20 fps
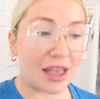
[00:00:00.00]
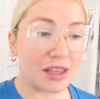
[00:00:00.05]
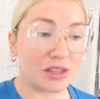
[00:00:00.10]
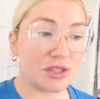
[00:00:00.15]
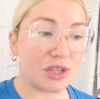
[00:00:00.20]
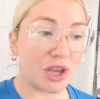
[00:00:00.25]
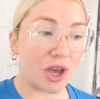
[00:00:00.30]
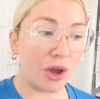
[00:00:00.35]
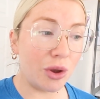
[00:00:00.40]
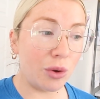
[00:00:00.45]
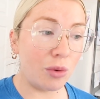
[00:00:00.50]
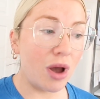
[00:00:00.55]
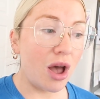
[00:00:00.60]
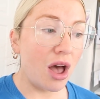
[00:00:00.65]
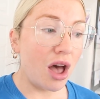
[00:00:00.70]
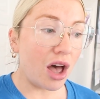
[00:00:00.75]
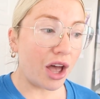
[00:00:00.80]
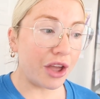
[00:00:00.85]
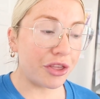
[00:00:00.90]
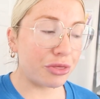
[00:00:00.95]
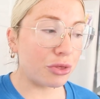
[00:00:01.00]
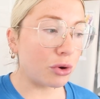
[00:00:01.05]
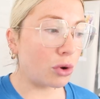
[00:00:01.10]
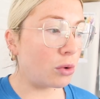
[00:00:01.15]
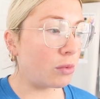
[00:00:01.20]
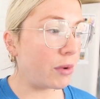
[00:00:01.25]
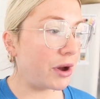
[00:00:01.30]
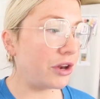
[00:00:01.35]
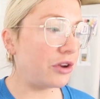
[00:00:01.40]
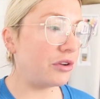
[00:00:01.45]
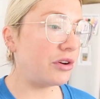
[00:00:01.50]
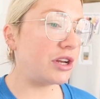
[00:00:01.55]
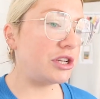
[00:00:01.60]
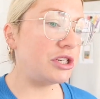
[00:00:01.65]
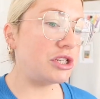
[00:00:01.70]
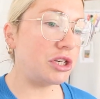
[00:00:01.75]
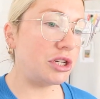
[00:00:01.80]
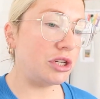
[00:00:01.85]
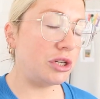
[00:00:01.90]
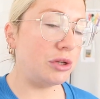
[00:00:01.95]
So I thought, why don't I
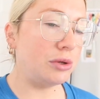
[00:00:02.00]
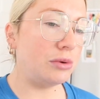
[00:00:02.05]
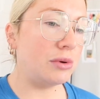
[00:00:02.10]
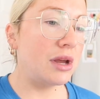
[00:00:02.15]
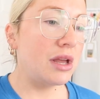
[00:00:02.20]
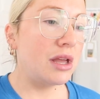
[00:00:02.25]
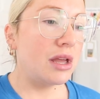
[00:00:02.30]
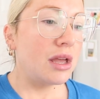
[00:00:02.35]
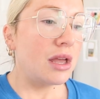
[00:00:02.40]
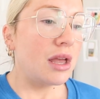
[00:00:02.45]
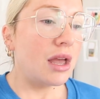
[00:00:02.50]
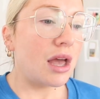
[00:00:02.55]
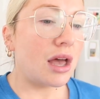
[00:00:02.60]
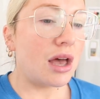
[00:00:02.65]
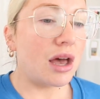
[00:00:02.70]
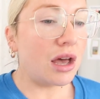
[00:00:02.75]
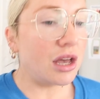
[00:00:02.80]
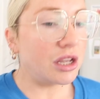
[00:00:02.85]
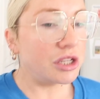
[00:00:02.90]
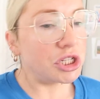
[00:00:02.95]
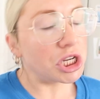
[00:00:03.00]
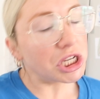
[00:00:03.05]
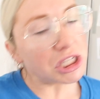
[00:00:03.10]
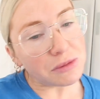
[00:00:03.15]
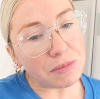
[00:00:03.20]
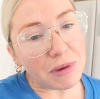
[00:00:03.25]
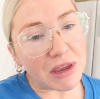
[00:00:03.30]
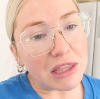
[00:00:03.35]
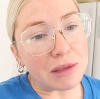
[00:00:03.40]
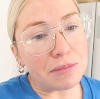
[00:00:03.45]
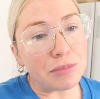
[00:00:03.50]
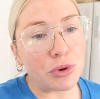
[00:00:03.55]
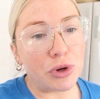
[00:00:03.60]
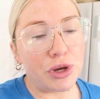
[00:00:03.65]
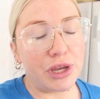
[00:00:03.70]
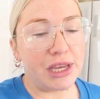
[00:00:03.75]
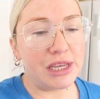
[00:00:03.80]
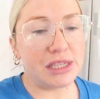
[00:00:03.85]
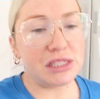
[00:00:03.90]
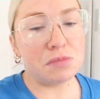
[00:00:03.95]
do uh, just me and the
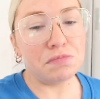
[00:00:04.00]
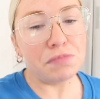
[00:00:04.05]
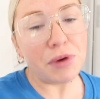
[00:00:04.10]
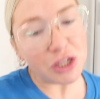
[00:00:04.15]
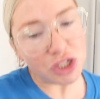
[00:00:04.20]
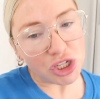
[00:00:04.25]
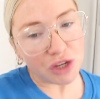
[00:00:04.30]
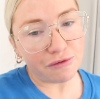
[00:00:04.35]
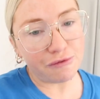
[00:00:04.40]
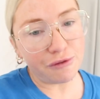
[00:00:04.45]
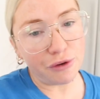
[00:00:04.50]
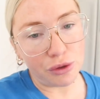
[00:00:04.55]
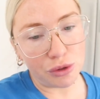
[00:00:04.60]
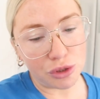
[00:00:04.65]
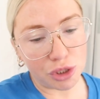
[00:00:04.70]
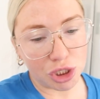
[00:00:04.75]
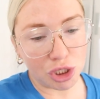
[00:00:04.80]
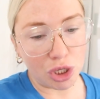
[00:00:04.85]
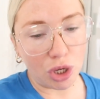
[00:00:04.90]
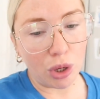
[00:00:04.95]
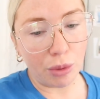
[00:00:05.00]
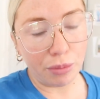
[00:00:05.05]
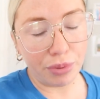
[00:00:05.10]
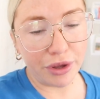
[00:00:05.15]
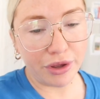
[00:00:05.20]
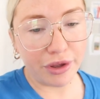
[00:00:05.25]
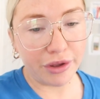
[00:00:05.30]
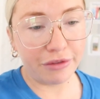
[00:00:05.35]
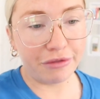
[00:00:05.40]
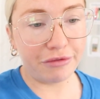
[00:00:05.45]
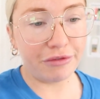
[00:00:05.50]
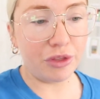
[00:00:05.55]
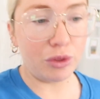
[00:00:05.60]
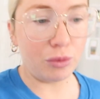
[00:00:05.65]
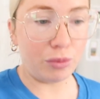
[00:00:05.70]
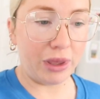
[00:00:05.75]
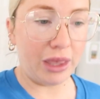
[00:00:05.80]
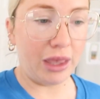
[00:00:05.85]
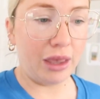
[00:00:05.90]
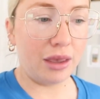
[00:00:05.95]
boys budget food shop for the
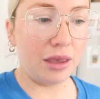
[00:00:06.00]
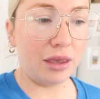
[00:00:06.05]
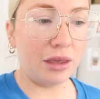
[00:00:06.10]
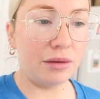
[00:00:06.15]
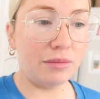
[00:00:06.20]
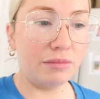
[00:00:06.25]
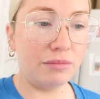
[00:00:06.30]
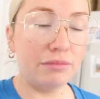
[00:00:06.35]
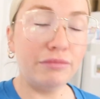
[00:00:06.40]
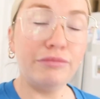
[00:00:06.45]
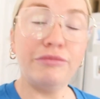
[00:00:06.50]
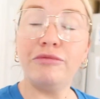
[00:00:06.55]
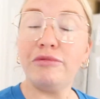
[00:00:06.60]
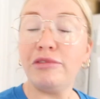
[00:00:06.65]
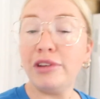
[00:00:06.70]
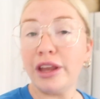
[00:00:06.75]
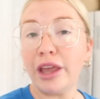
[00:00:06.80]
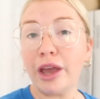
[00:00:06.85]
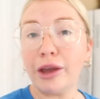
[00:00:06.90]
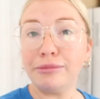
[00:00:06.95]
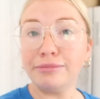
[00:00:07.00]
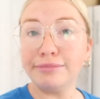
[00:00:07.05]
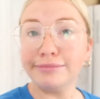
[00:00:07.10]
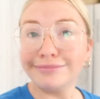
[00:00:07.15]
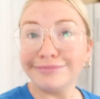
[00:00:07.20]
week video.